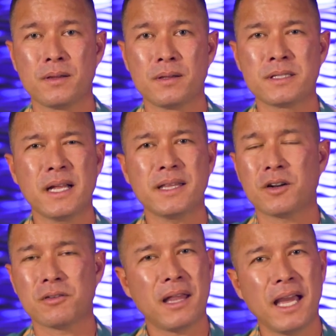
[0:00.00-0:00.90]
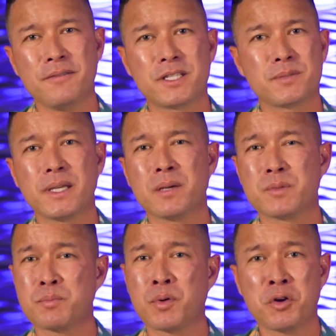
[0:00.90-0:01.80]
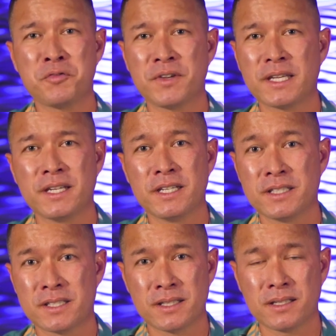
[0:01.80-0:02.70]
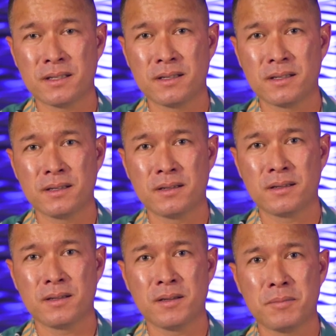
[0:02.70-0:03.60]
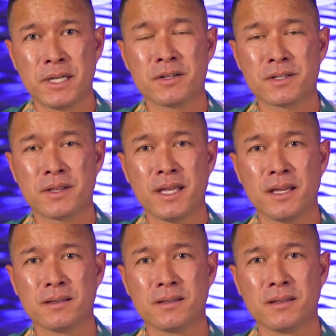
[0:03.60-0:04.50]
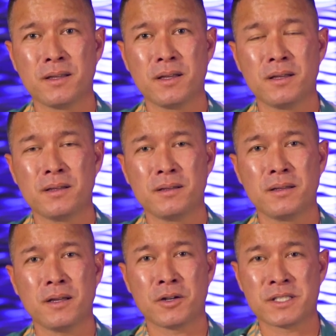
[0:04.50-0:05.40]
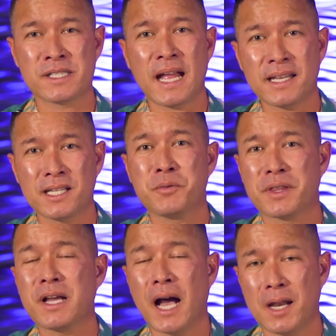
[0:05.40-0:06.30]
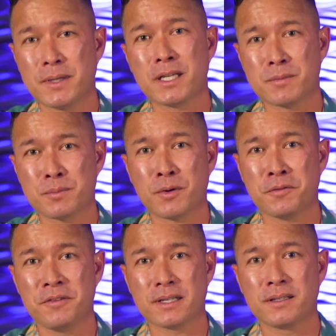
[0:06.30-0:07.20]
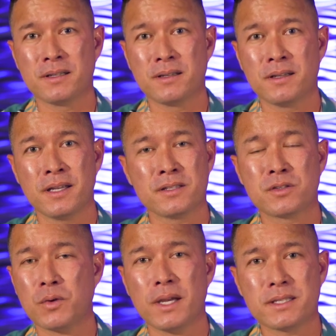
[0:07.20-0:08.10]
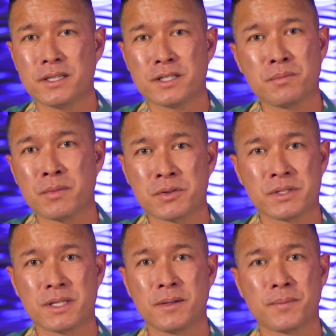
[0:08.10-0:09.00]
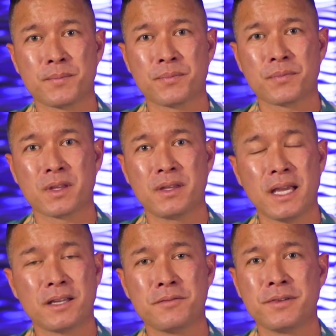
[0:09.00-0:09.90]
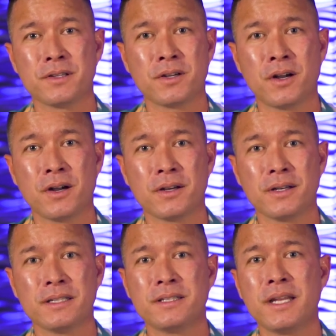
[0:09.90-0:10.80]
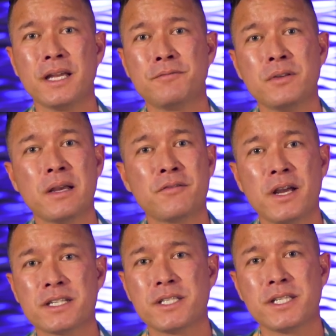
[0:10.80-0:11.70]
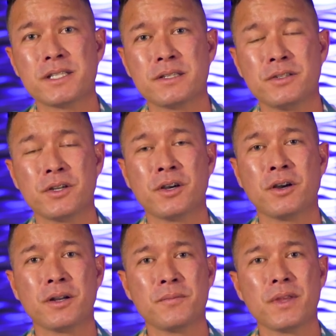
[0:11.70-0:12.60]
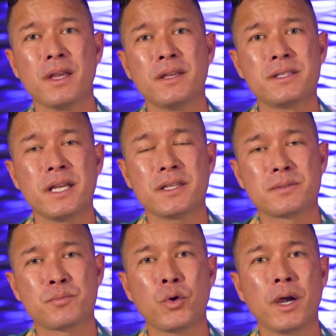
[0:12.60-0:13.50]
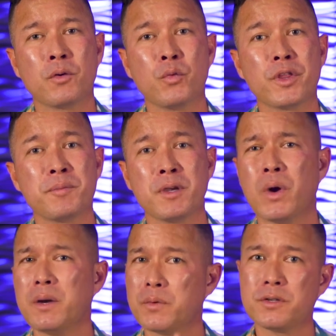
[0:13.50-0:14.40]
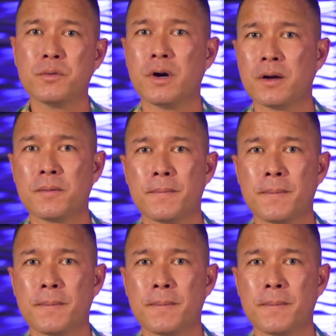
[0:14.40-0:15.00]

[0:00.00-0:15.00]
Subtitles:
It's not that our life just becomes perfect in an instant. But here's the thing, our standing with God becomes perfect. His grace and His mercy that can fill your heart. And today, if you never asked Jesus into your heart, say this prayer with me right where you are.